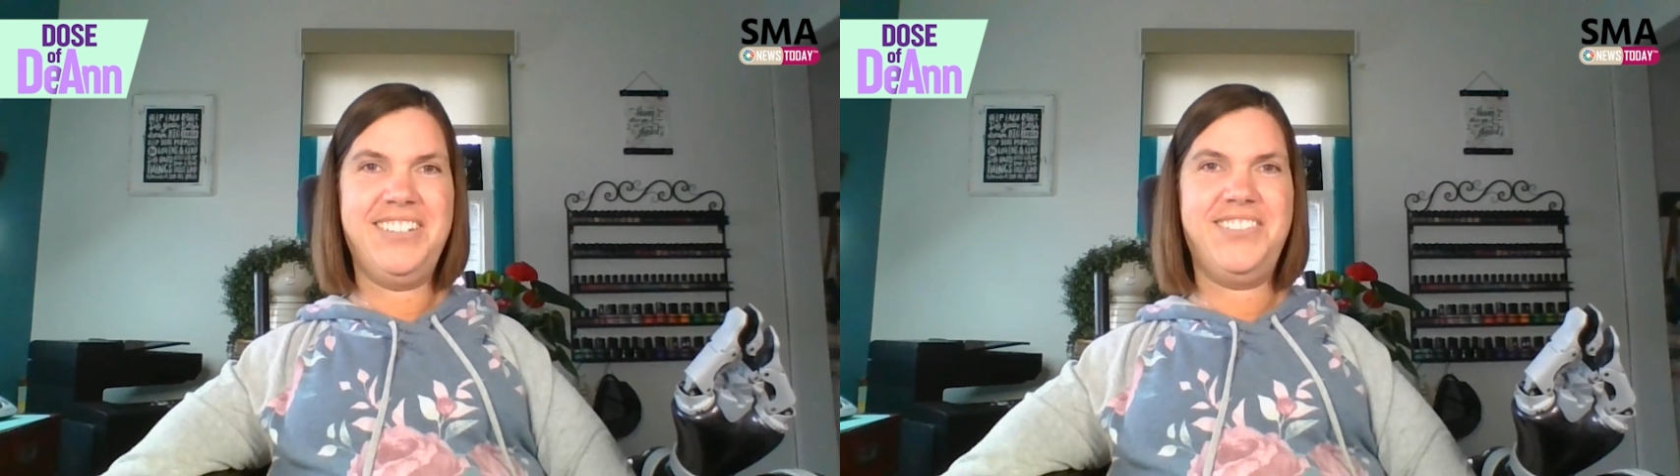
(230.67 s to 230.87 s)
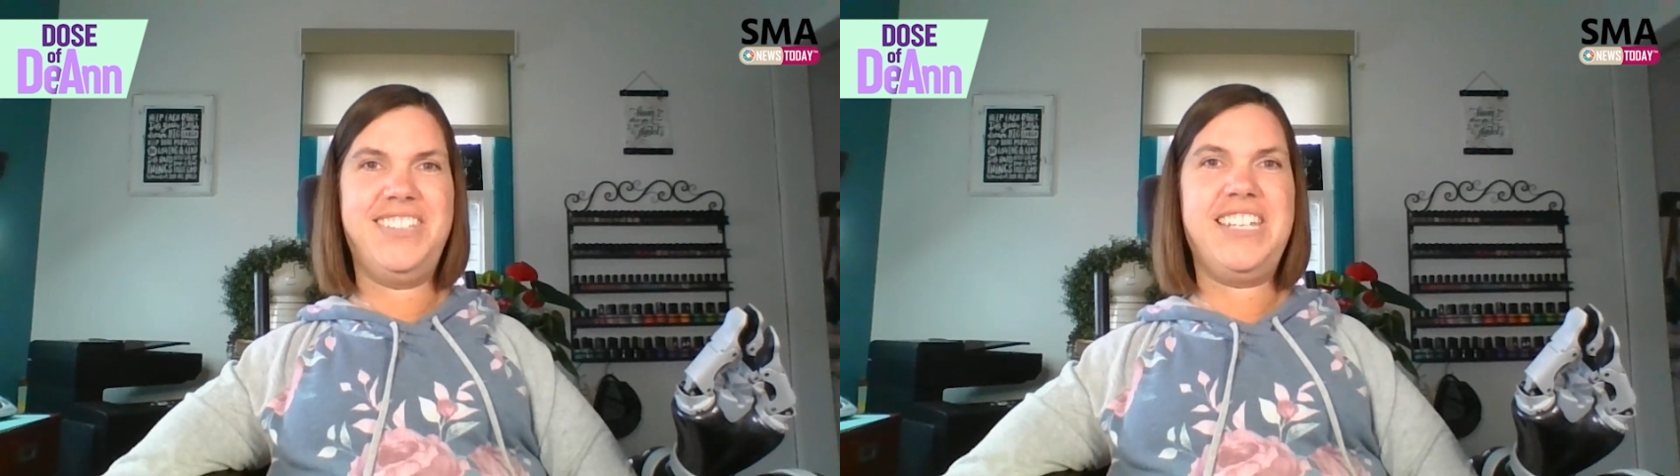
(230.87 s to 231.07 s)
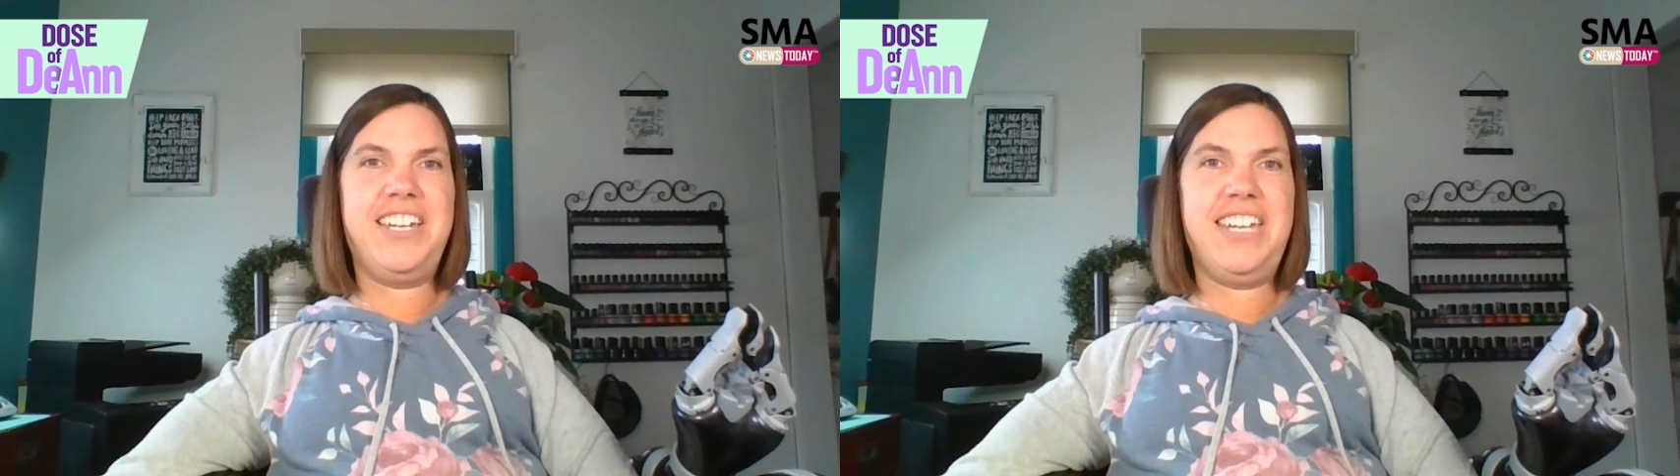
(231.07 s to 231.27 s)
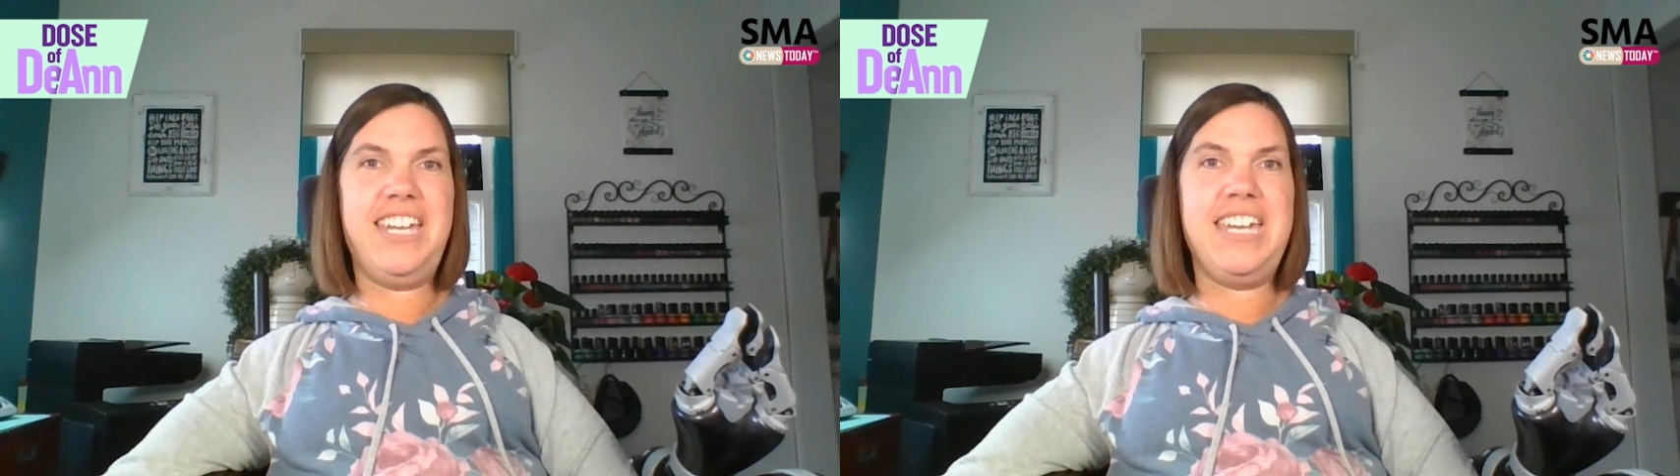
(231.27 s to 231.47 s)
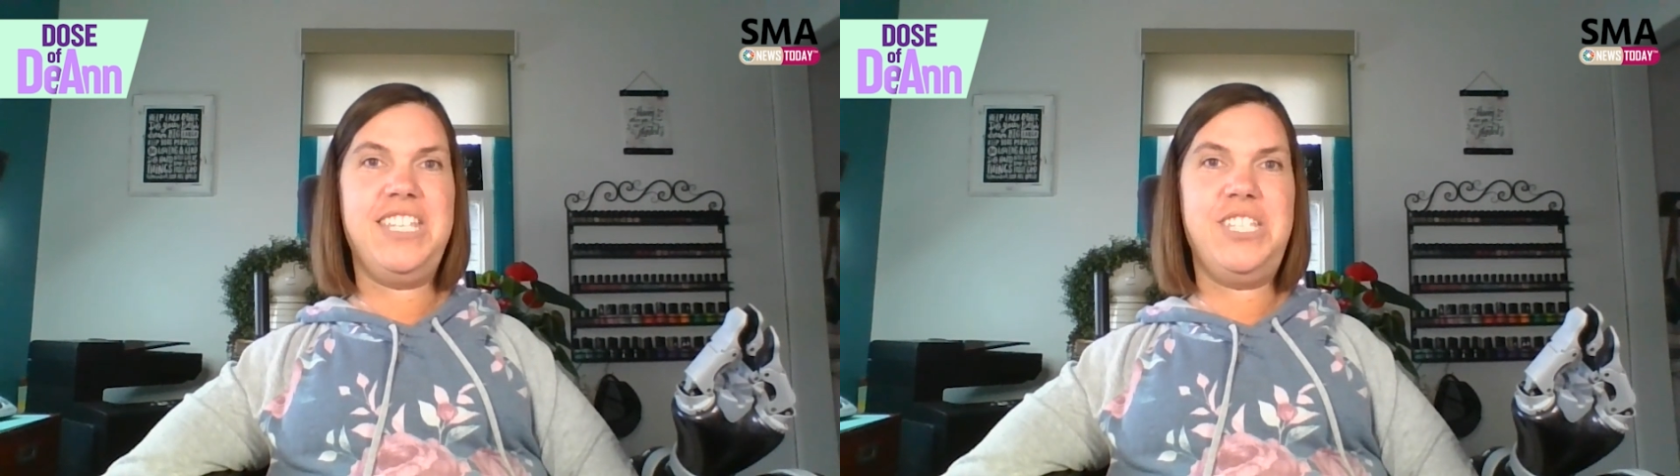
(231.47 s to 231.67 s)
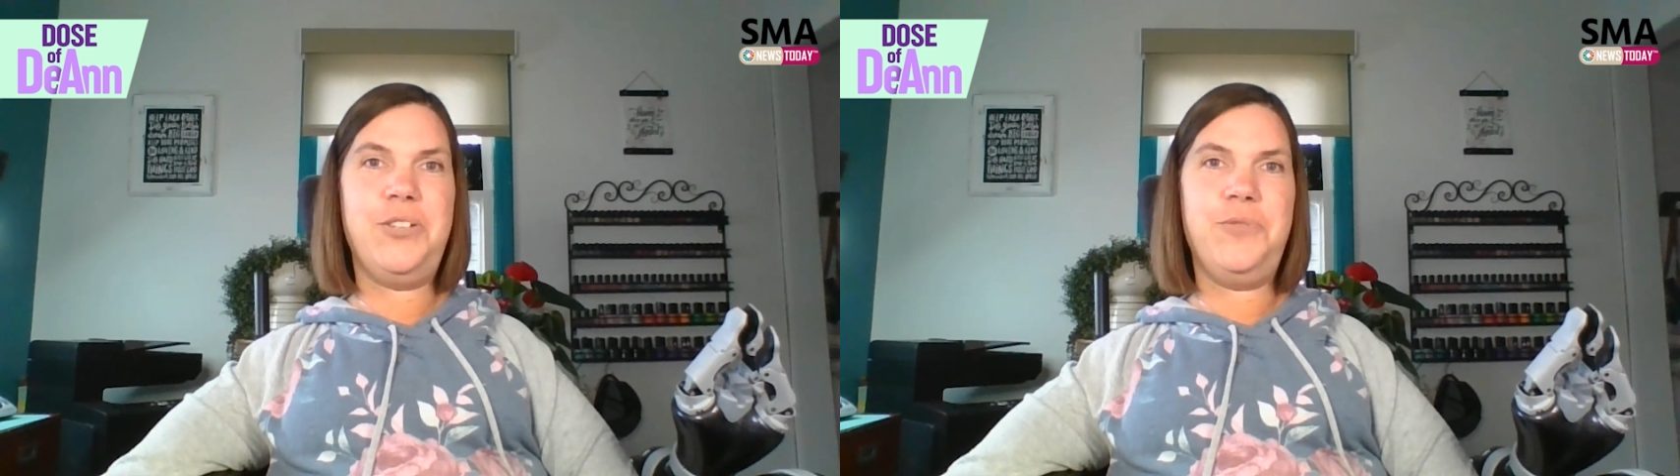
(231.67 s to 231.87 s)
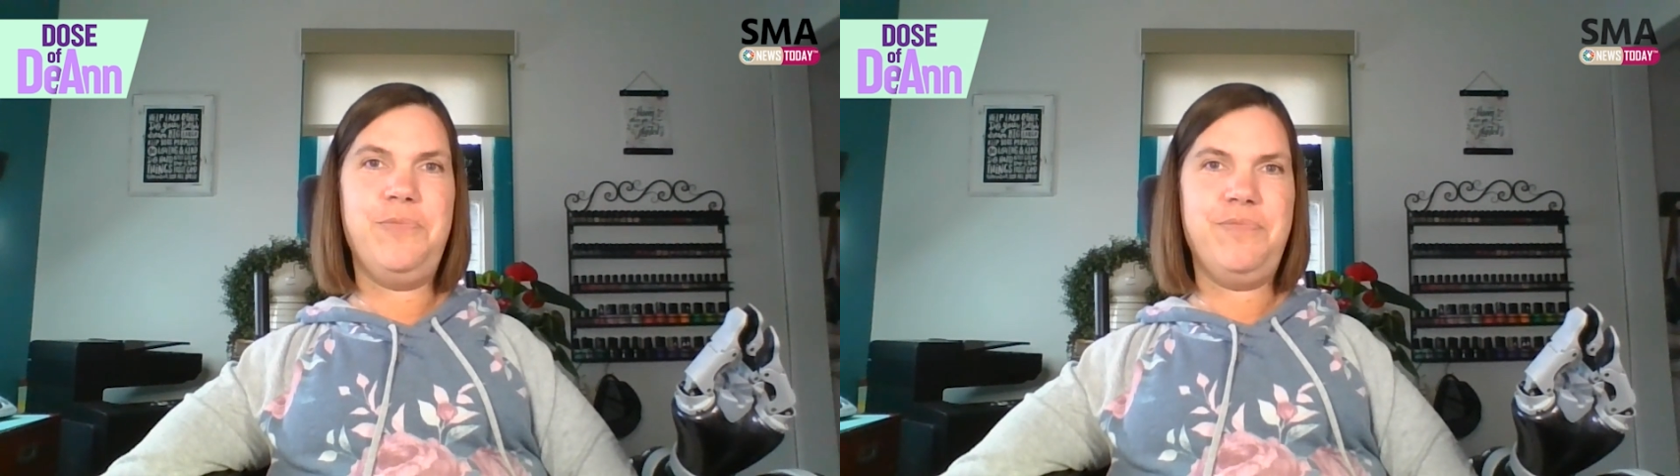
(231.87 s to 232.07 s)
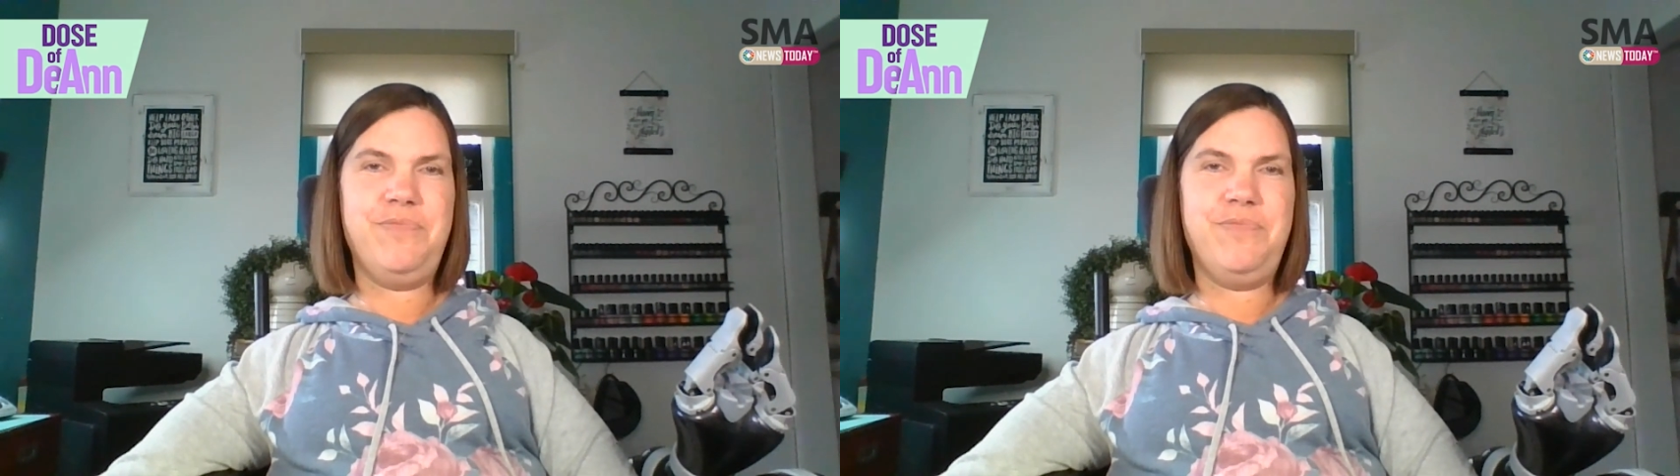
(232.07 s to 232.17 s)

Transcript: We'll talk again soon.